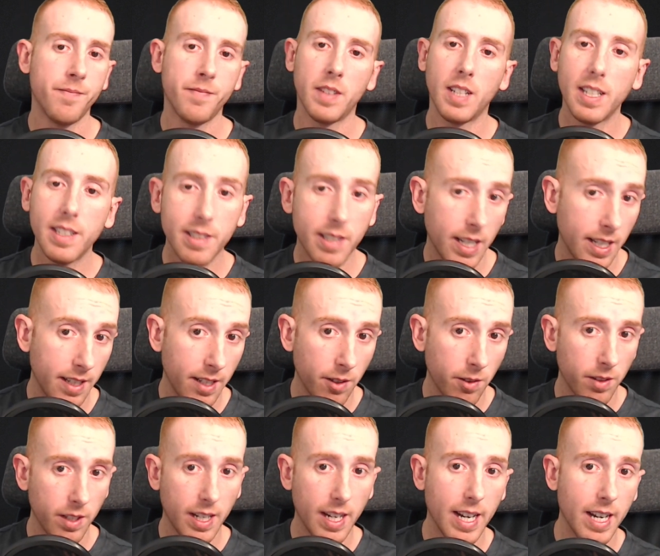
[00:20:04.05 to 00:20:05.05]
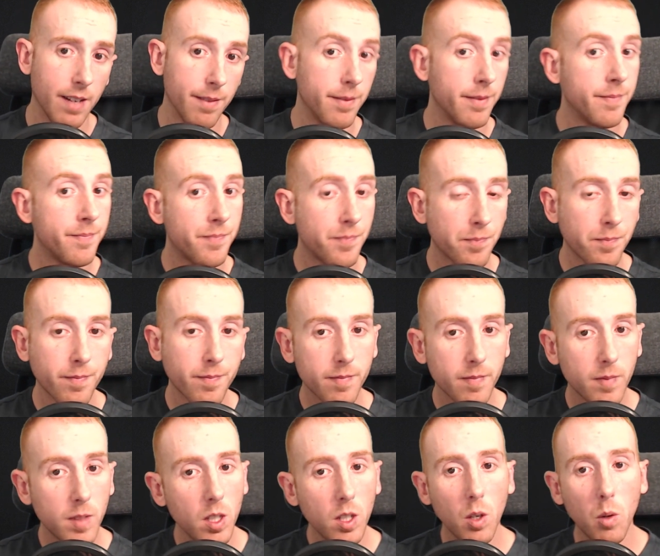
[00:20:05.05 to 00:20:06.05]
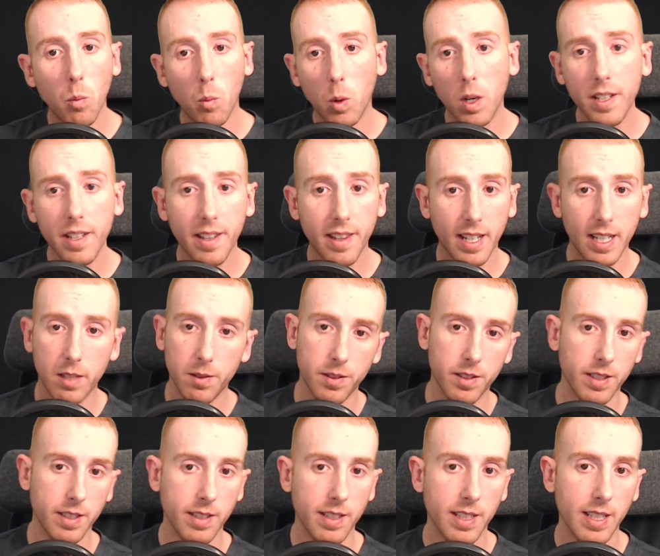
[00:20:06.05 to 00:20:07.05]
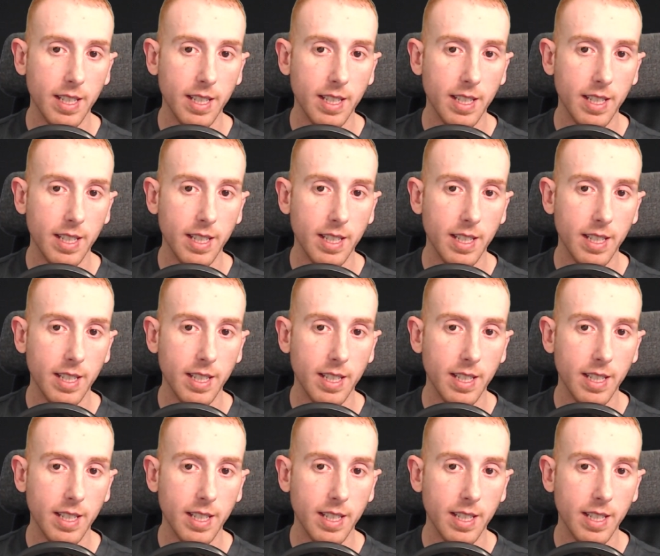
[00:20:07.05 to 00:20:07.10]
Let's say they only have 1,000